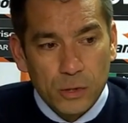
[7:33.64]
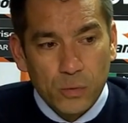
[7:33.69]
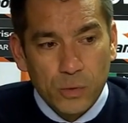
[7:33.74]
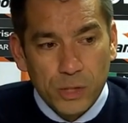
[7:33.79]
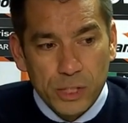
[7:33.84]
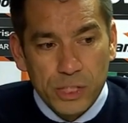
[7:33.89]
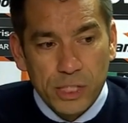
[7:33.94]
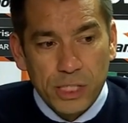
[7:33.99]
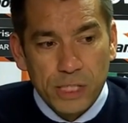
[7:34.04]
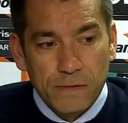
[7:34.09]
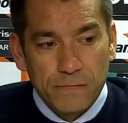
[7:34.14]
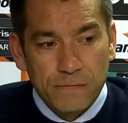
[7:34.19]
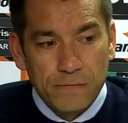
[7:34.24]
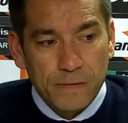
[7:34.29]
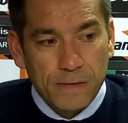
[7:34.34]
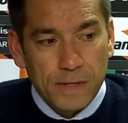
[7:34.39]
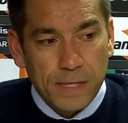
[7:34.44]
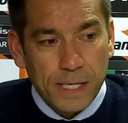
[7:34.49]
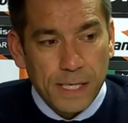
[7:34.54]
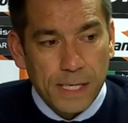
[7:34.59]
achieve
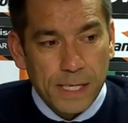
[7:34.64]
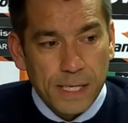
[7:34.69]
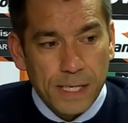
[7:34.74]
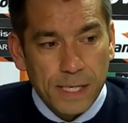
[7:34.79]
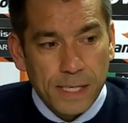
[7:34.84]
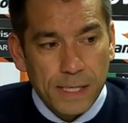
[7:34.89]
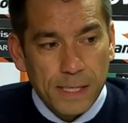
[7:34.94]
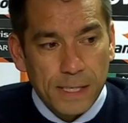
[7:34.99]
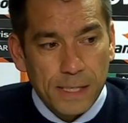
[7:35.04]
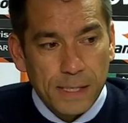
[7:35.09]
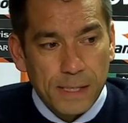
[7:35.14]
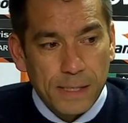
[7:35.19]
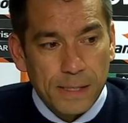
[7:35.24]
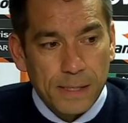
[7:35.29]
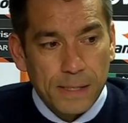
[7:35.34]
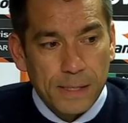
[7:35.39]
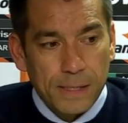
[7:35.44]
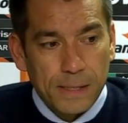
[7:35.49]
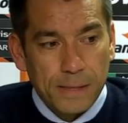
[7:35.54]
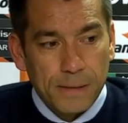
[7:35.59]

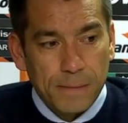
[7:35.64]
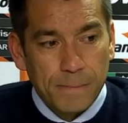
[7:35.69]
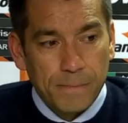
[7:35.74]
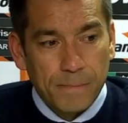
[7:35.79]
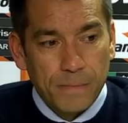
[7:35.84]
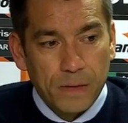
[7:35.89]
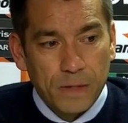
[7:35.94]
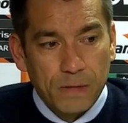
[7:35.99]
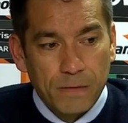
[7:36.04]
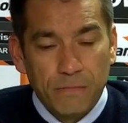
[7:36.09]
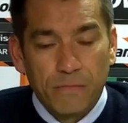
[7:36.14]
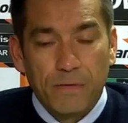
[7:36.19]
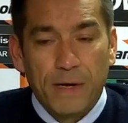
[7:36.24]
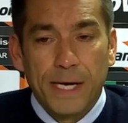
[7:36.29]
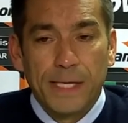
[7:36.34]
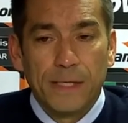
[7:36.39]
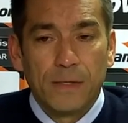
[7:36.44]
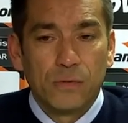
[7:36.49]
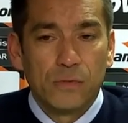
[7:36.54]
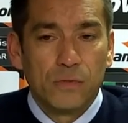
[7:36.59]
the
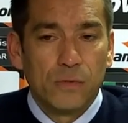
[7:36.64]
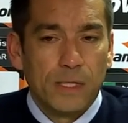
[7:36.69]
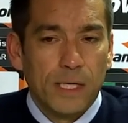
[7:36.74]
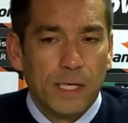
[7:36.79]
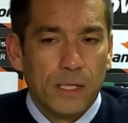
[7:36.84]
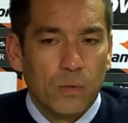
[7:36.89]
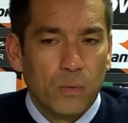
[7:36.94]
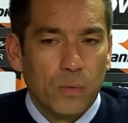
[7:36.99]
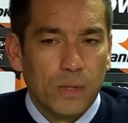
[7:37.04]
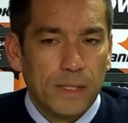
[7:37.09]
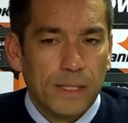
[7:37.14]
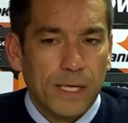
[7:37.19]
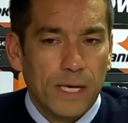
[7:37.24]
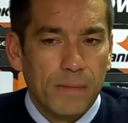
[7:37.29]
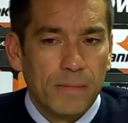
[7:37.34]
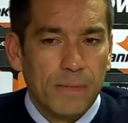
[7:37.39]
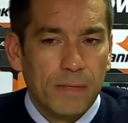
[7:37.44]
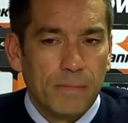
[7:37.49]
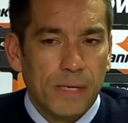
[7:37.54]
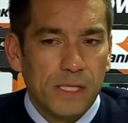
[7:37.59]
final together with
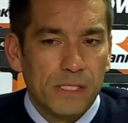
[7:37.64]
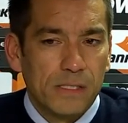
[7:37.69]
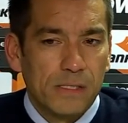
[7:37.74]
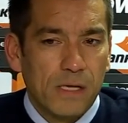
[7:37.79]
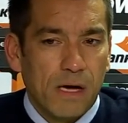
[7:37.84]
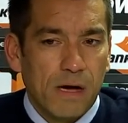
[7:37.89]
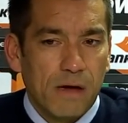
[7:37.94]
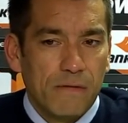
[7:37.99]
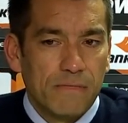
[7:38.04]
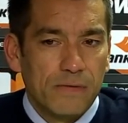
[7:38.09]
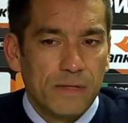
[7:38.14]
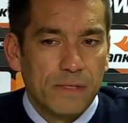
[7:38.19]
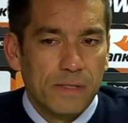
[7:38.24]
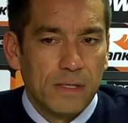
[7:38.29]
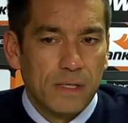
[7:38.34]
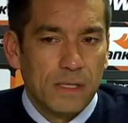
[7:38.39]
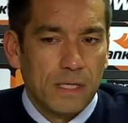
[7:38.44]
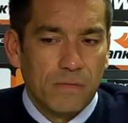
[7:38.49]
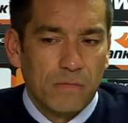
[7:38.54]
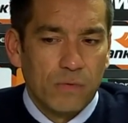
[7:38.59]
them and my staff
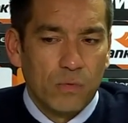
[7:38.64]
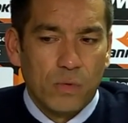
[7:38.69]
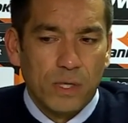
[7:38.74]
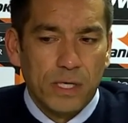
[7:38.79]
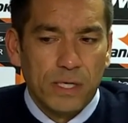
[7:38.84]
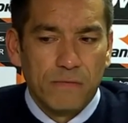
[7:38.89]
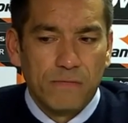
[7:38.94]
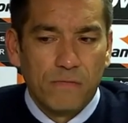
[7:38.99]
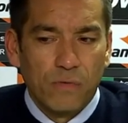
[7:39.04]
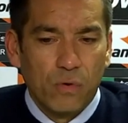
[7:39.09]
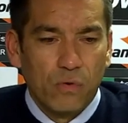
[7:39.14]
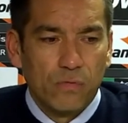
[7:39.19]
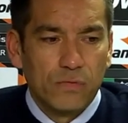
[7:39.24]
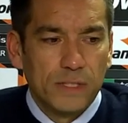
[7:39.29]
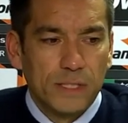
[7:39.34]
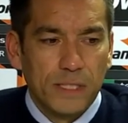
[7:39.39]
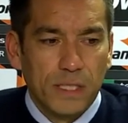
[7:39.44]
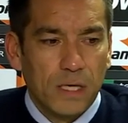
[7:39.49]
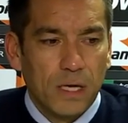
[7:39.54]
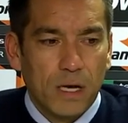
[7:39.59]
and everyone
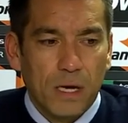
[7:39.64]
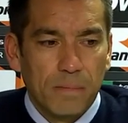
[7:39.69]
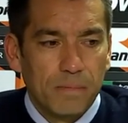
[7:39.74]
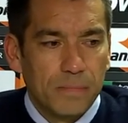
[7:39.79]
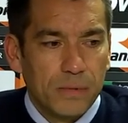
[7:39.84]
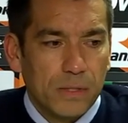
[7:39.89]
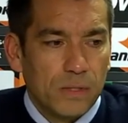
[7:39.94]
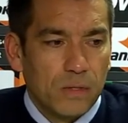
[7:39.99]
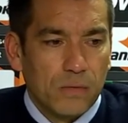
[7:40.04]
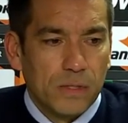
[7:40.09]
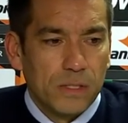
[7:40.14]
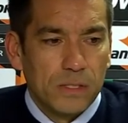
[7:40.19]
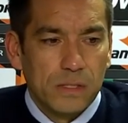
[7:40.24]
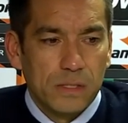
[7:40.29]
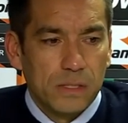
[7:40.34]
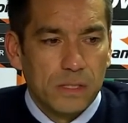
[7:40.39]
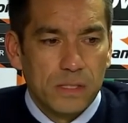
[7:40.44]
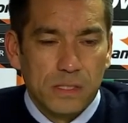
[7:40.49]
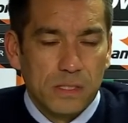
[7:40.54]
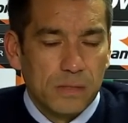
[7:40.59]
involved in the club. You know,
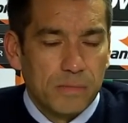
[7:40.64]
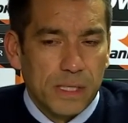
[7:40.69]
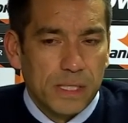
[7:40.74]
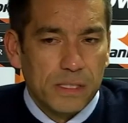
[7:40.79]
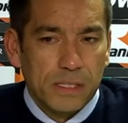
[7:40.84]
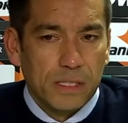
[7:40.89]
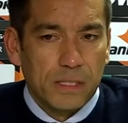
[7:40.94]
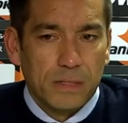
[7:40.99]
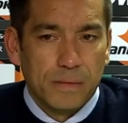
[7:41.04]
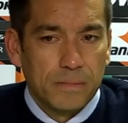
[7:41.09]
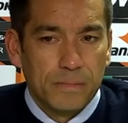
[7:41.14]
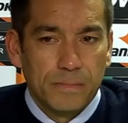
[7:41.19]
it's amazing.